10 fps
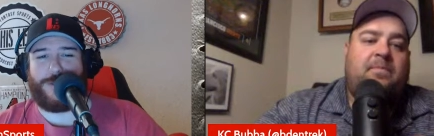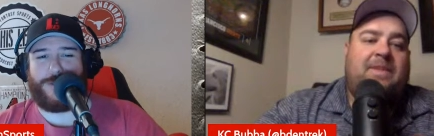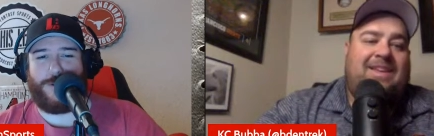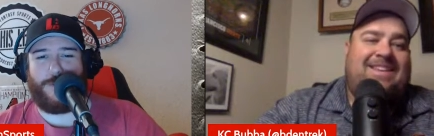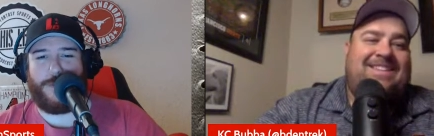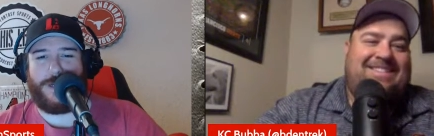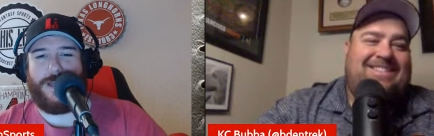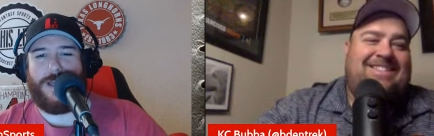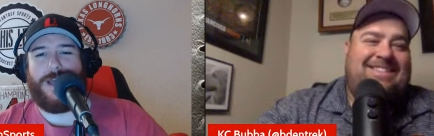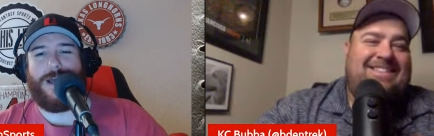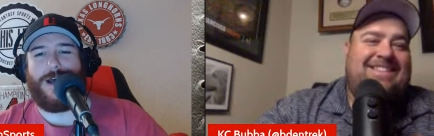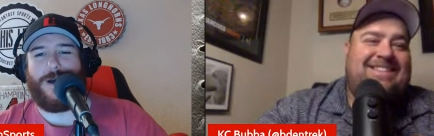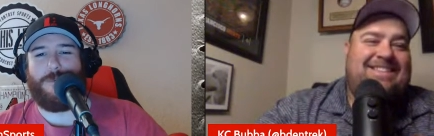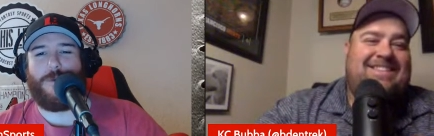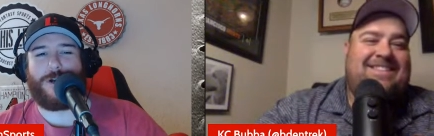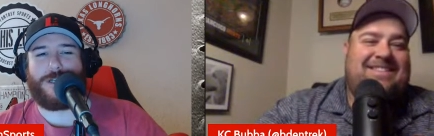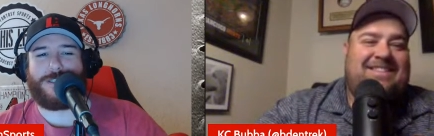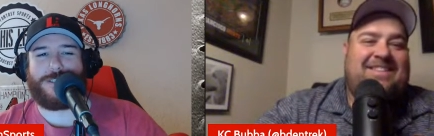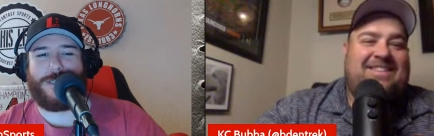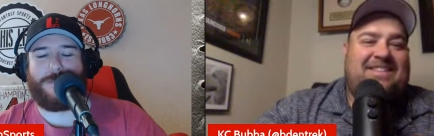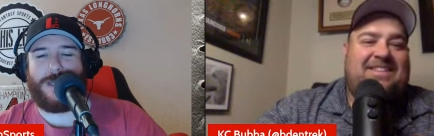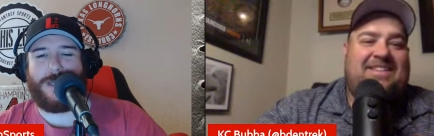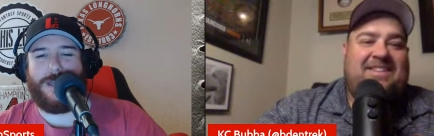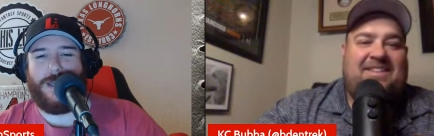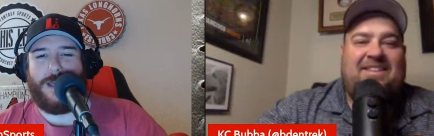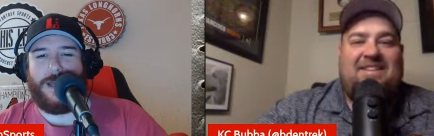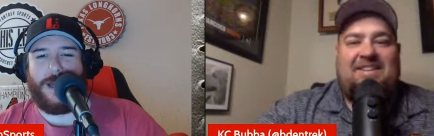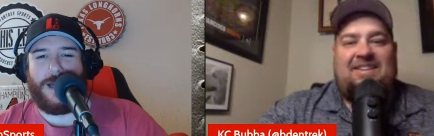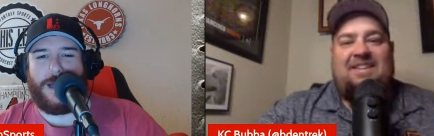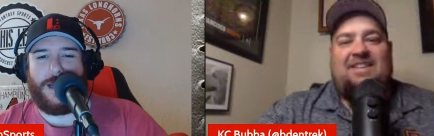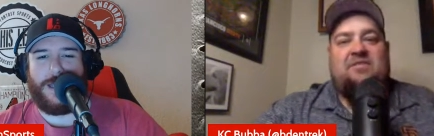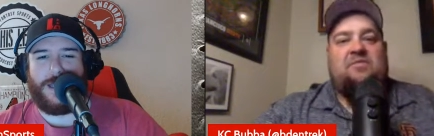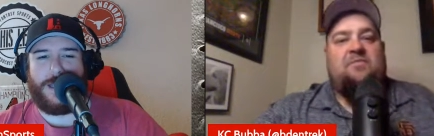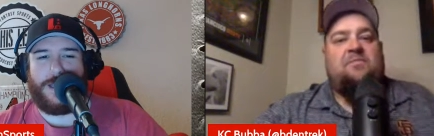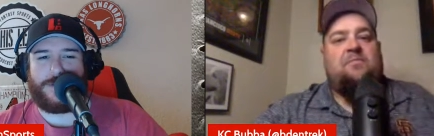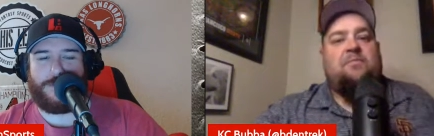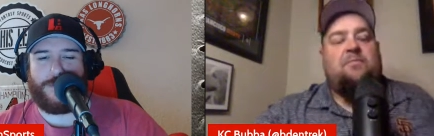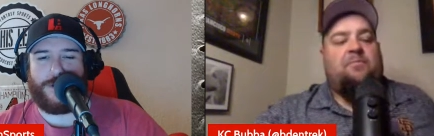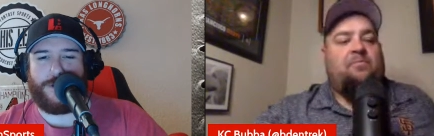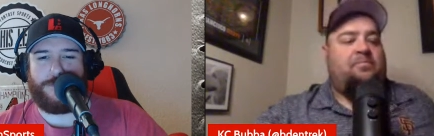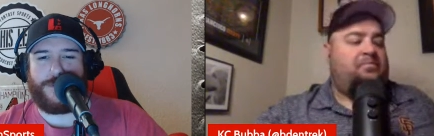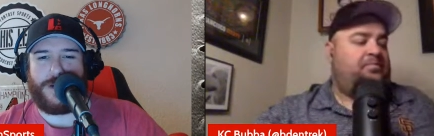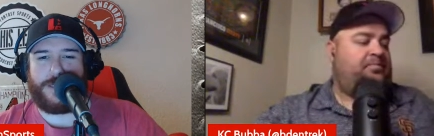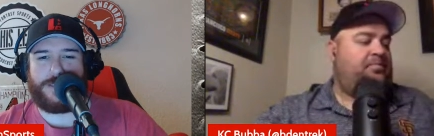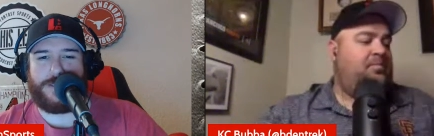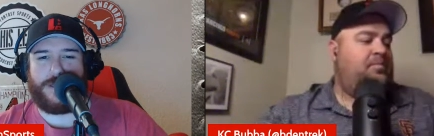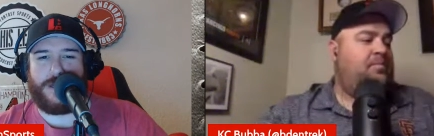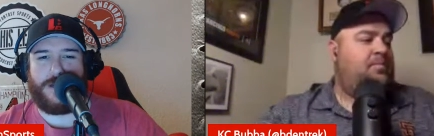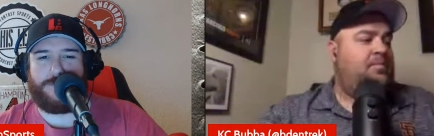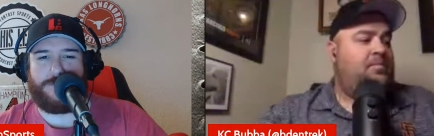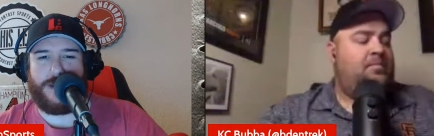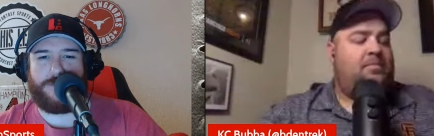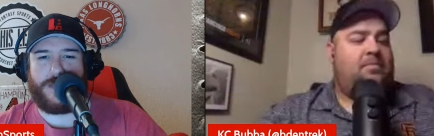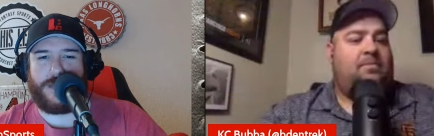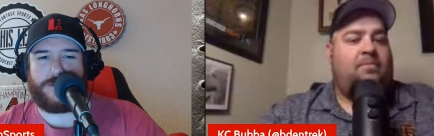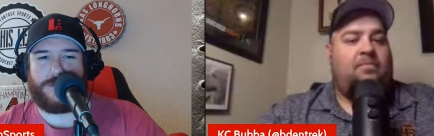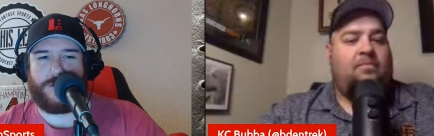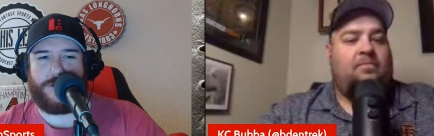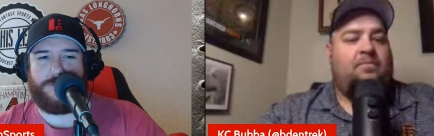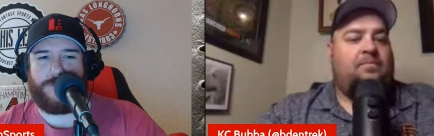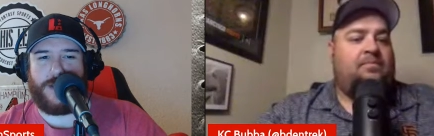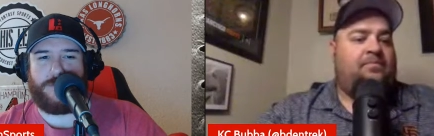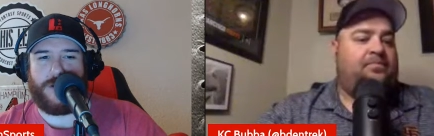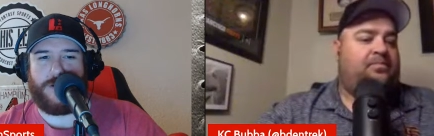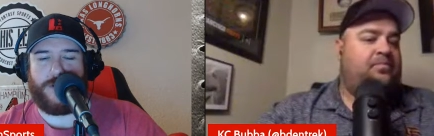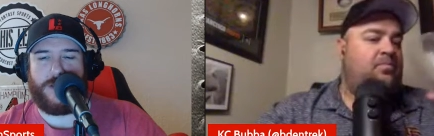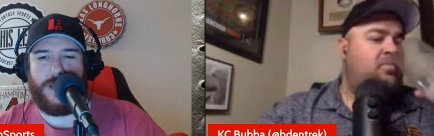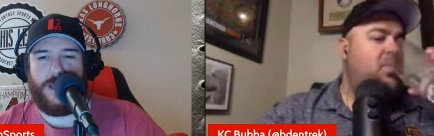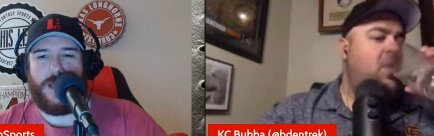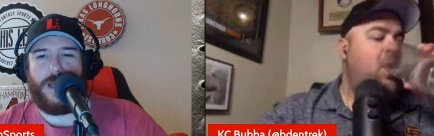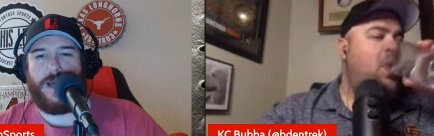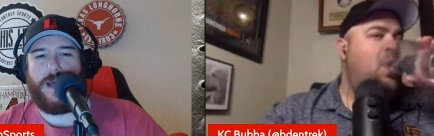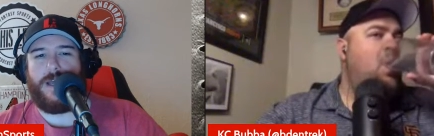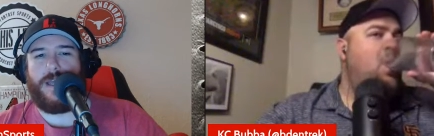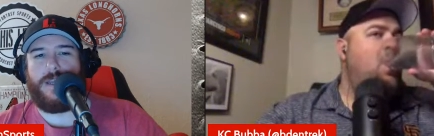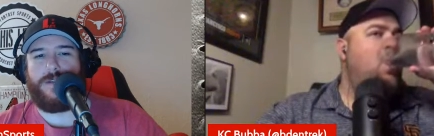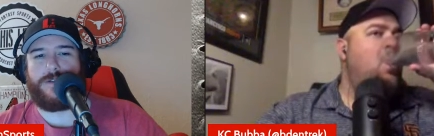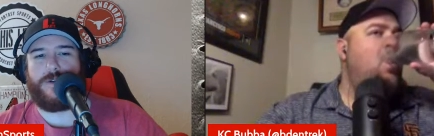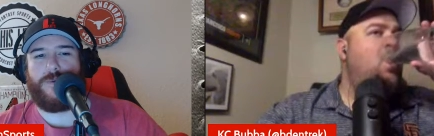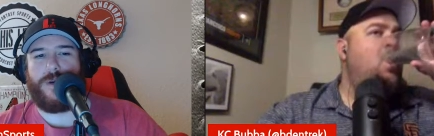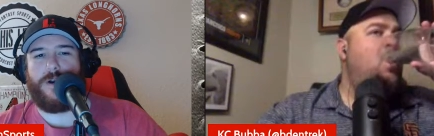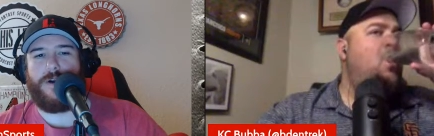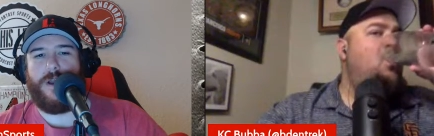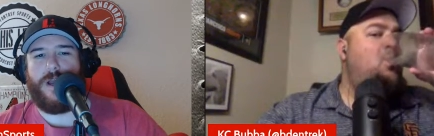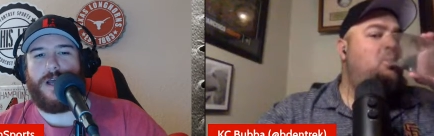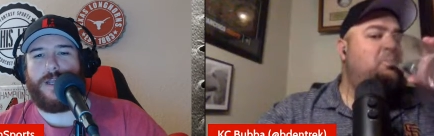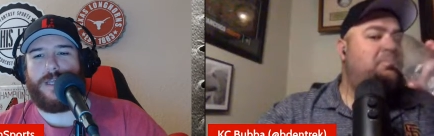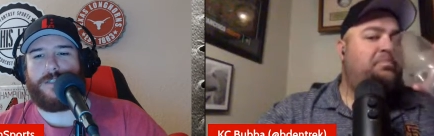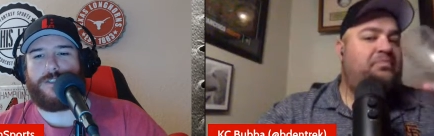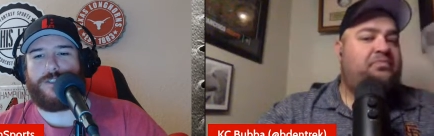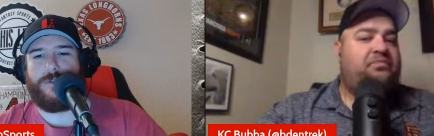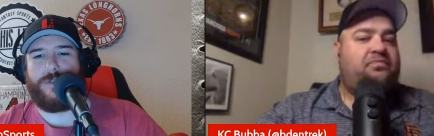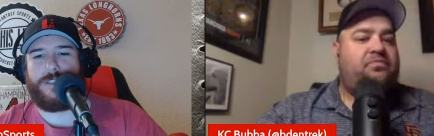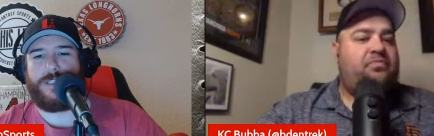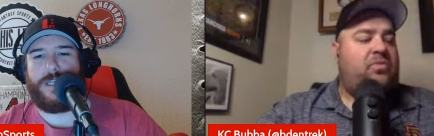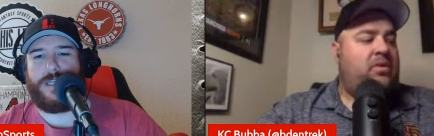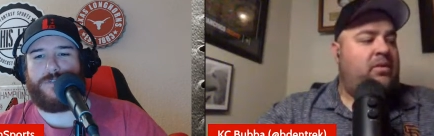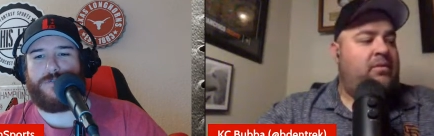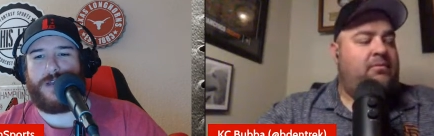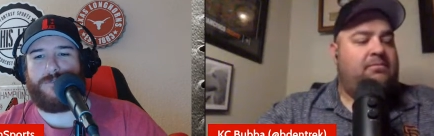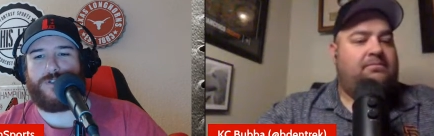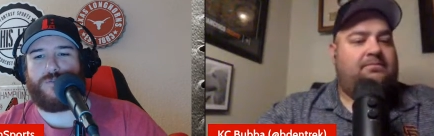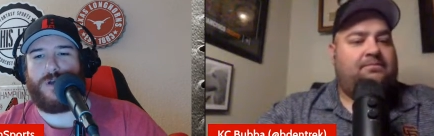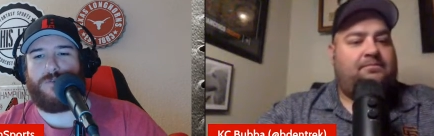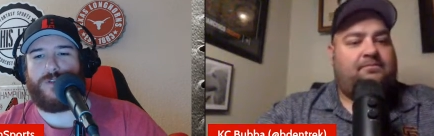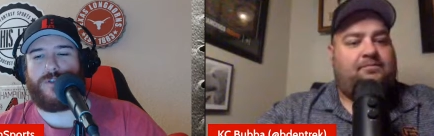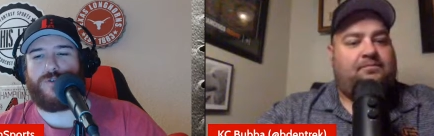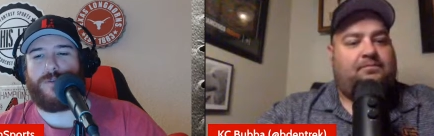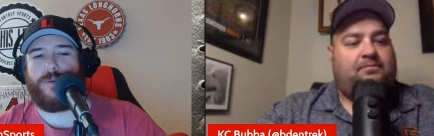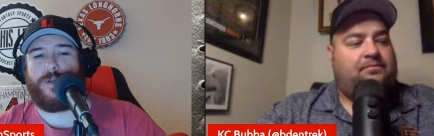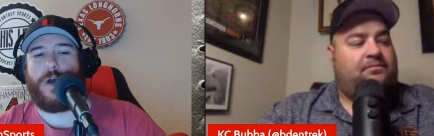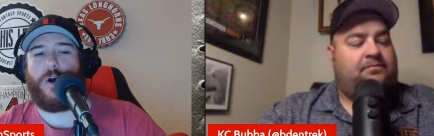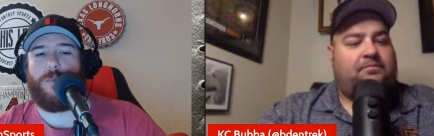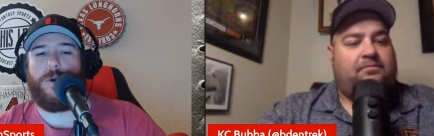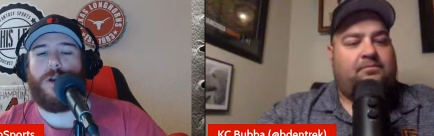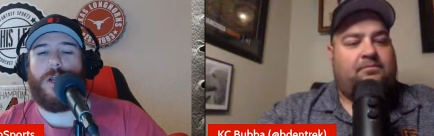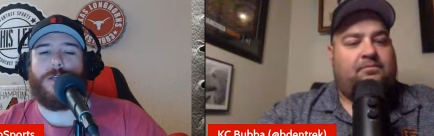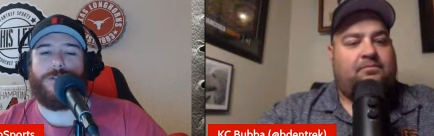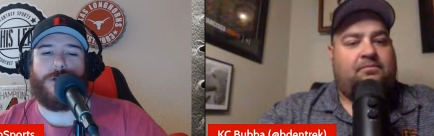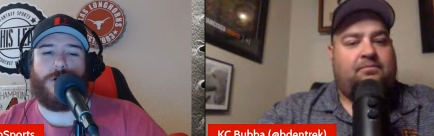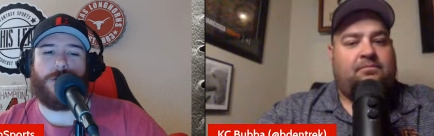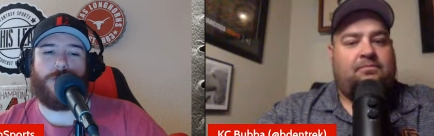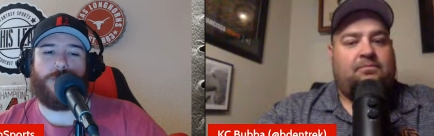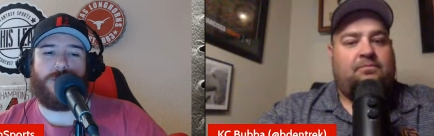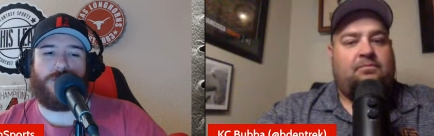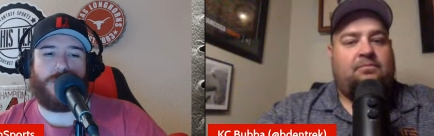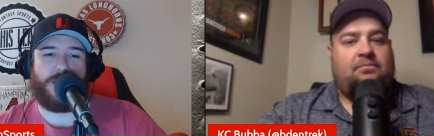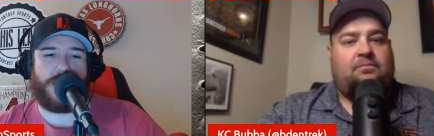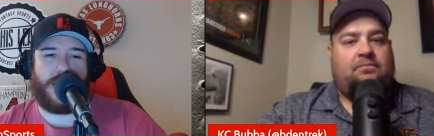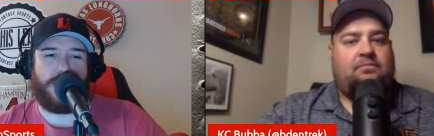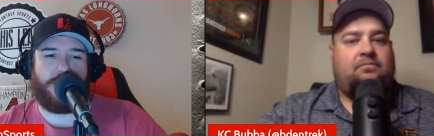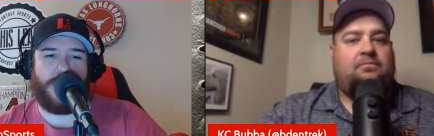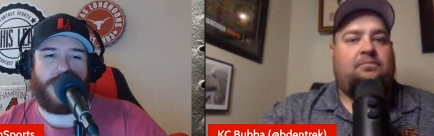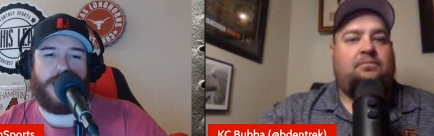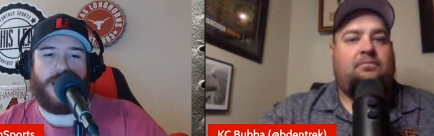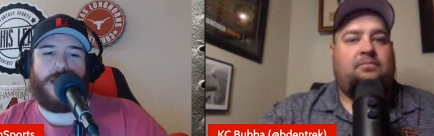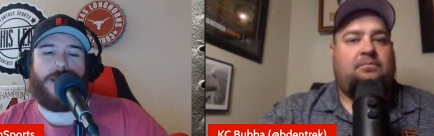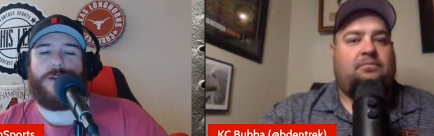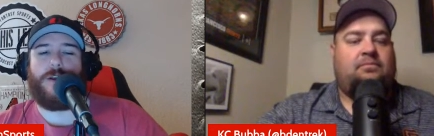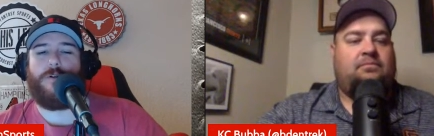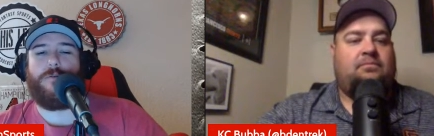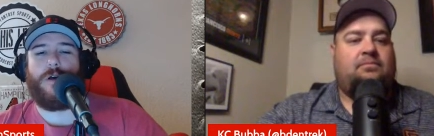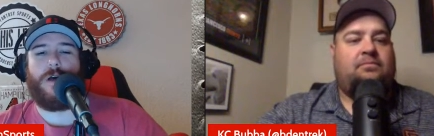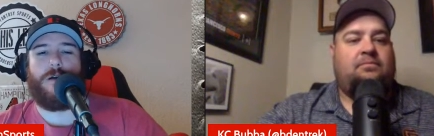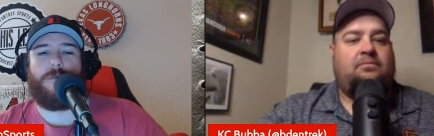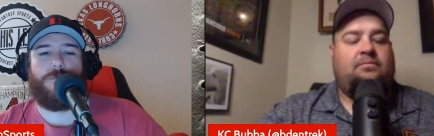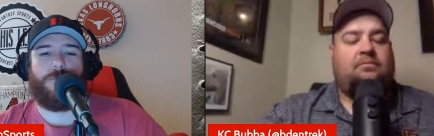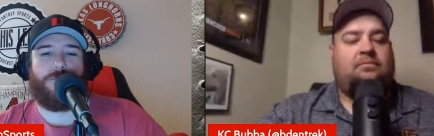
Speaker 1: with you. But uh, Marcus Semien uh, is a pretty good price, uh, 3,500 uh, in his career against Junis. He is five for 12 with the triple and a homer. So a little PVB data, but, uh, you know, uh,